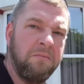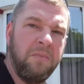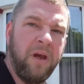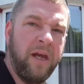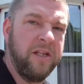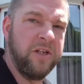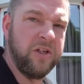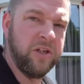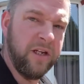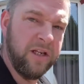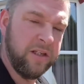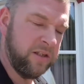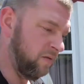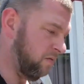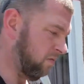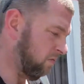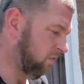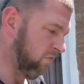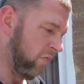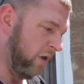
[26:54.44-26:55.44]
engine
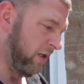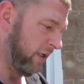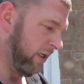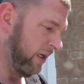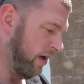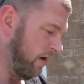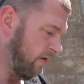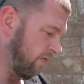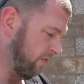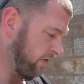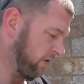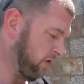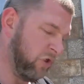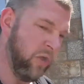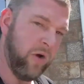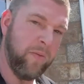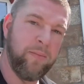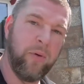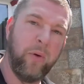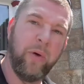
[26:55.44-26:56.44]
isn't running over, it's
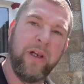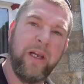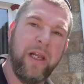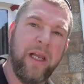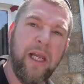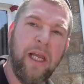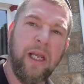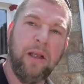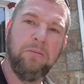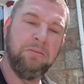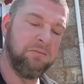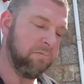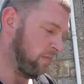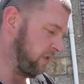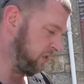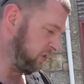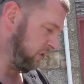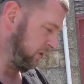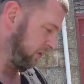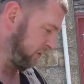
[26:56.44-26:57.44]
not boiling,
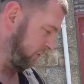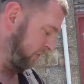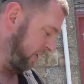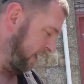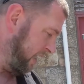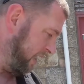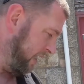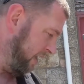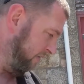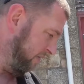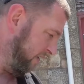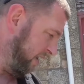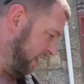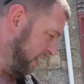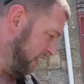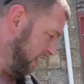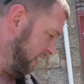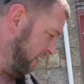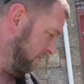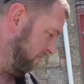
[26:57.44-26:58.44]
it's not doing any of
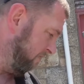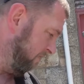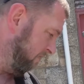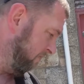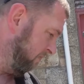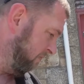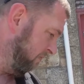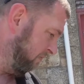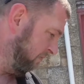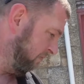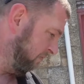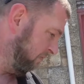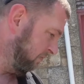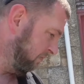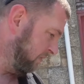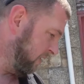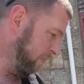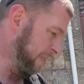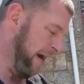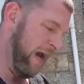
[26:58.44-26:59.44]
that
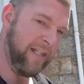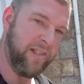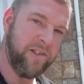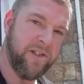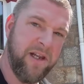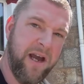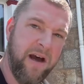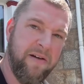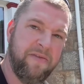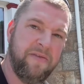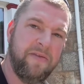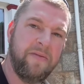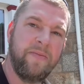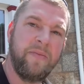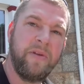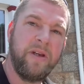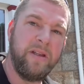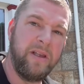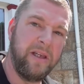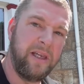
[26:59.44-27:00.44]
bad stuff.
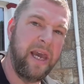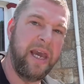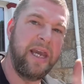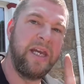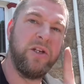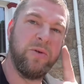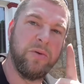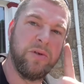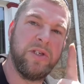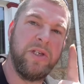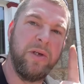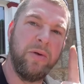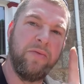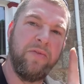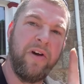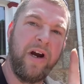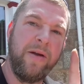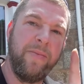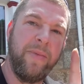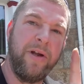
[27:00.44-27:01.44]
The gauge was still
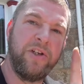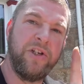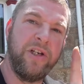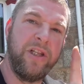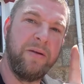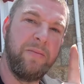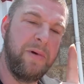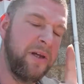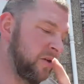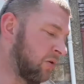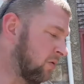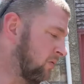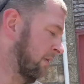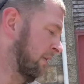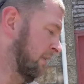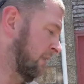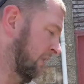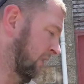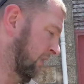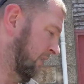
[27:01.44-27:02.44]
very much in the middle,
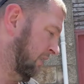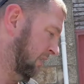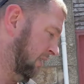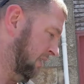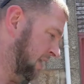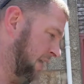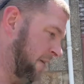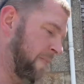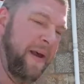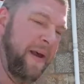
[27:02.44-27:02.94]
and